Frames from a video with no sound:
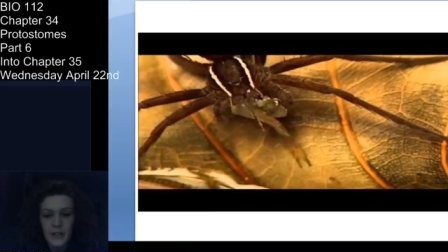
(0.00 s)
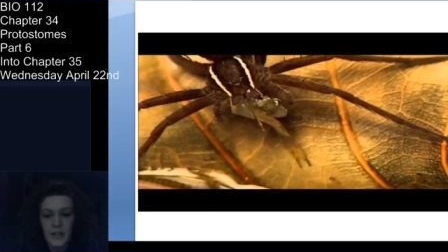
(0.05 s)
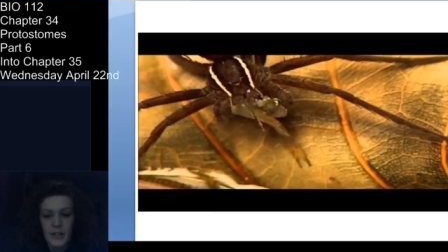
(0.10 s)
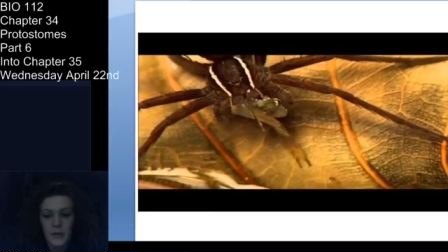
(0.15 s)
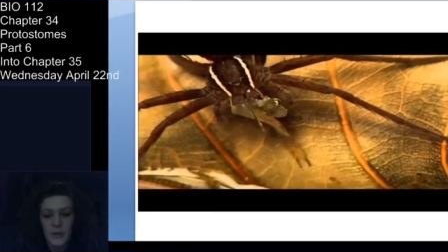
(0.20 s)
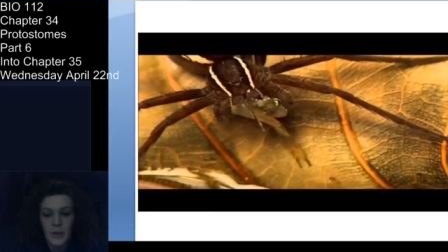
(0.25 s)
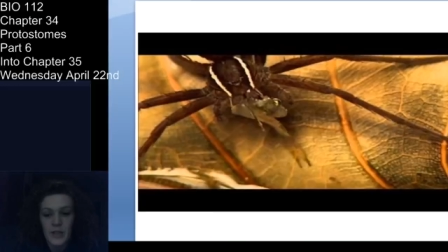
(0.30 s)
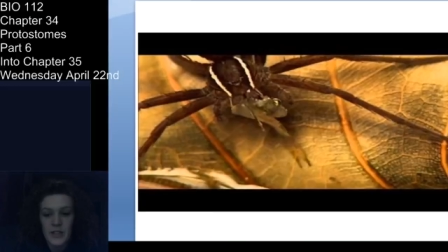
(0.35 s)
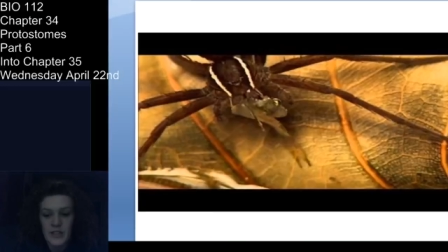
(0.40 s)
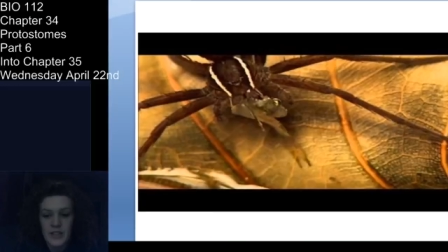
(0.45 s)
you
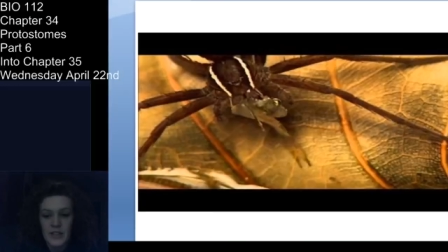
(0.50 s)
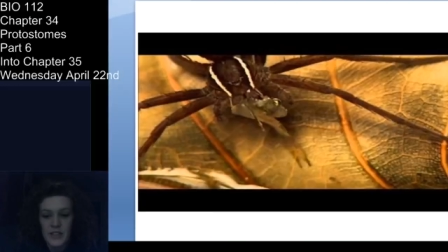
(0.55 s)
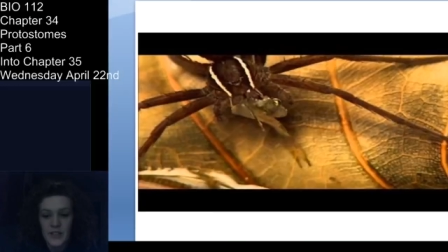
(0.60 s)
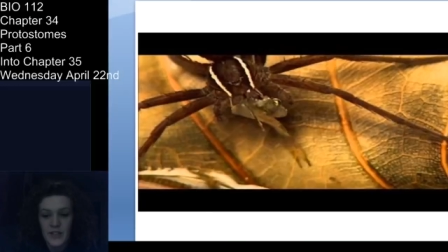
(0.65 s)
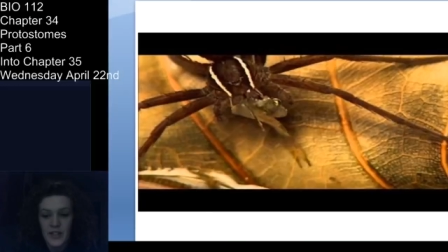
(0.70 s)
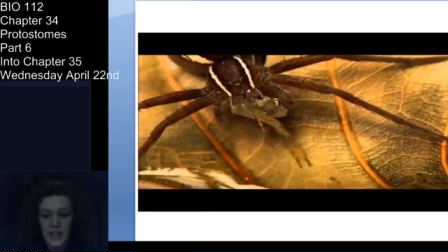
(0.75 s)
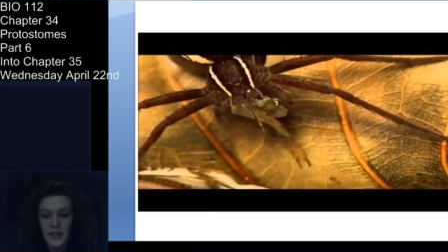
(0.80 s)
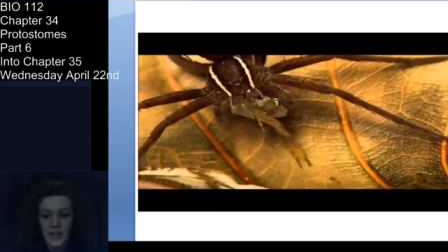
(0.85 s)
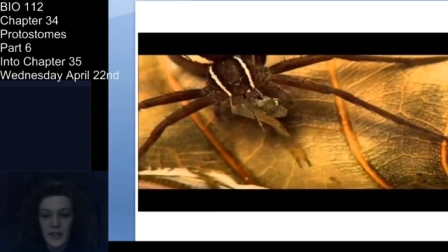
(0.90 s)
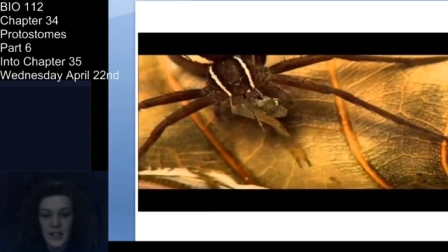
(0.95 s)
can watch
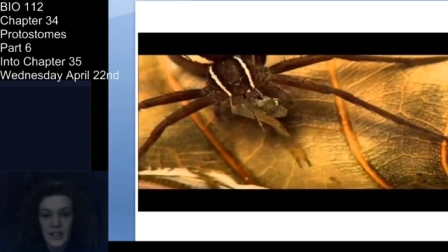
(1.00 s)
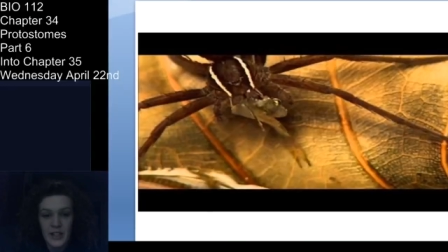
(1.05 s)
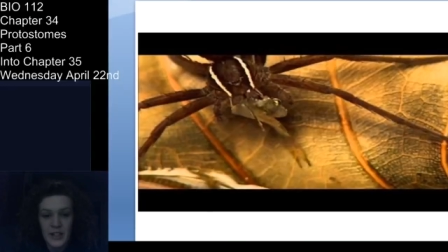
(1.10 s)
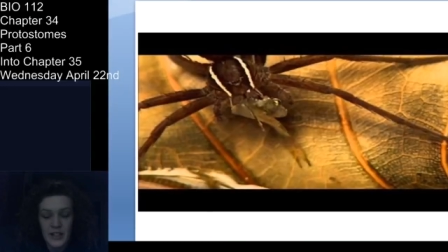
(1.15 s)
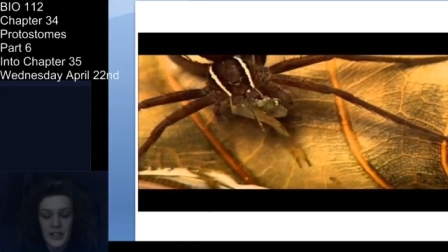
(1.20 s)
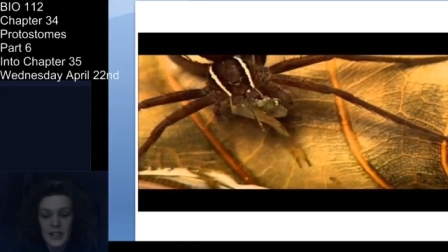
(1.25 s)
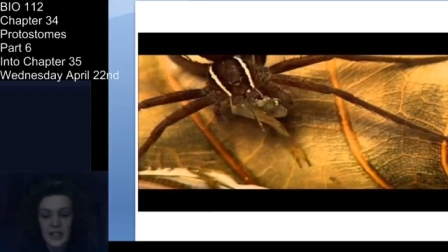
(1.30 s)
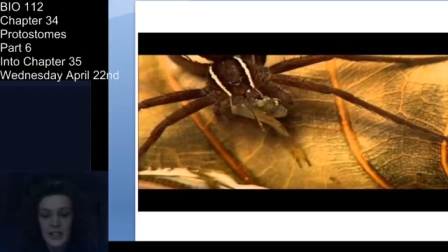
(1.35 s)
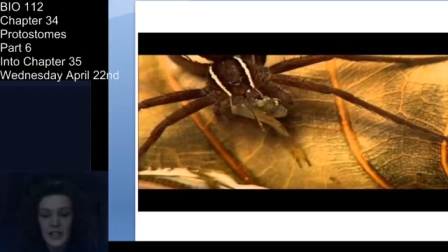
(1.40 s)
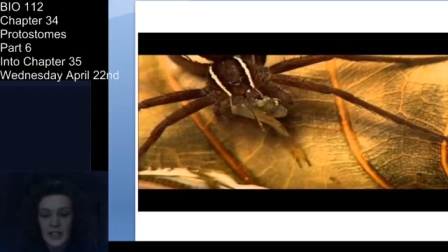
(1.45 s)
this video
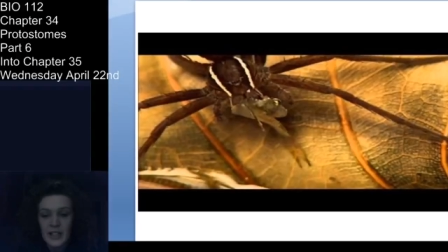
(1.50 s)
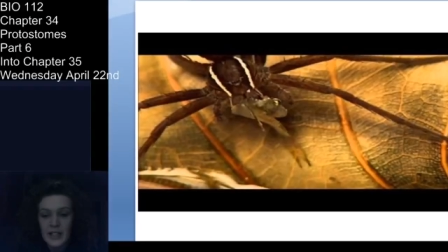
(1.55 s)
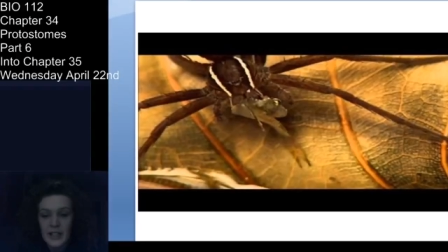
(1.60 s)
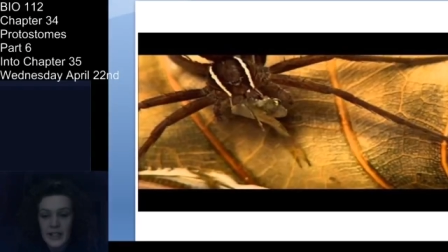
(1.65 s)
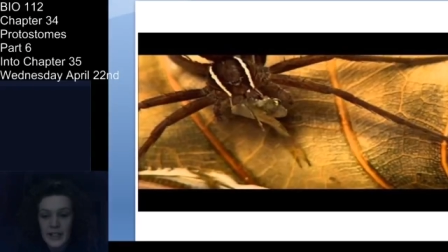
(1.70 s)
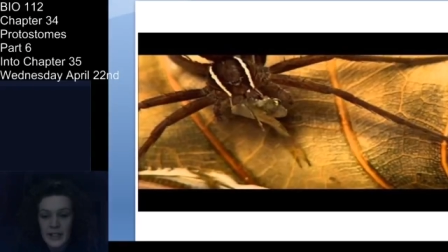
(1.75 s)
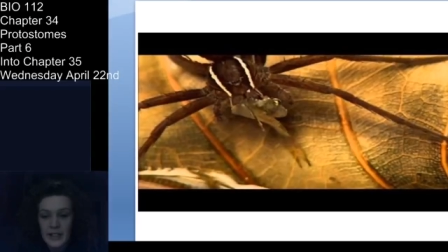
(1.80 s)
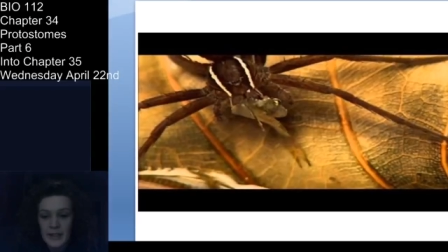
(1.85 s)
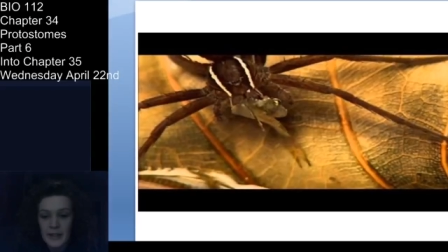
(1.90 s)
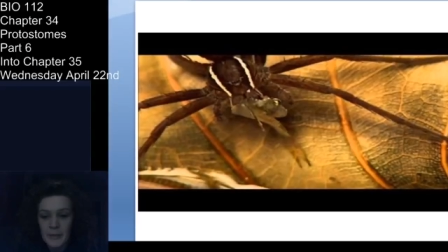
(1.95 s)
here.
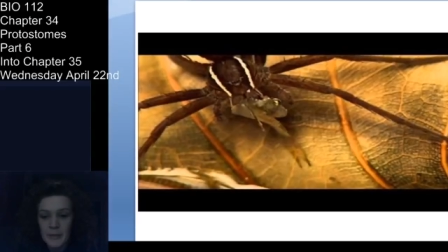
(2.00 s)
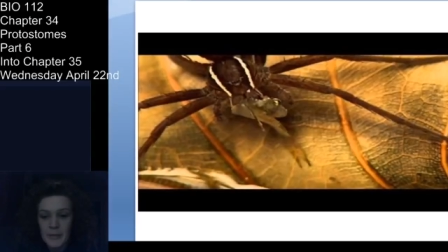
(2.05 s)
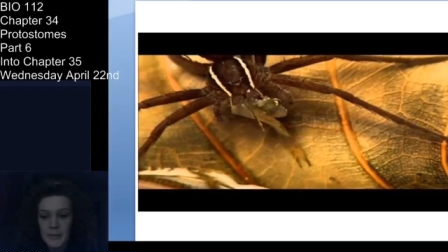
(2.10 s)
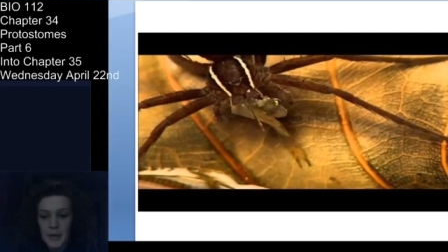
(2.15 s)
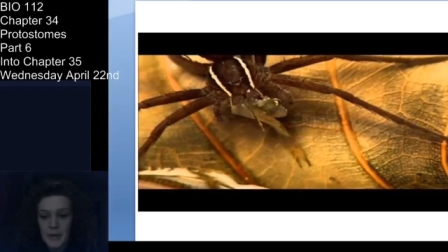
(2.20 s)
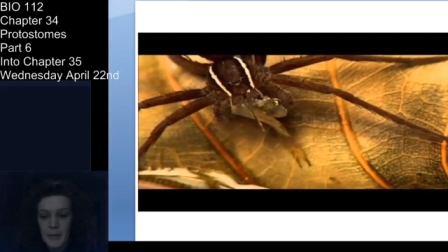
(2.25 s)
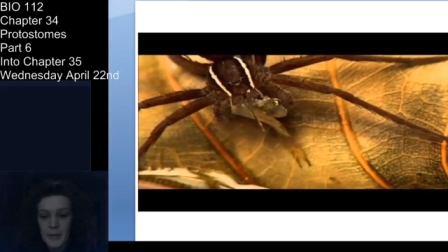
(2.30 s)
Um,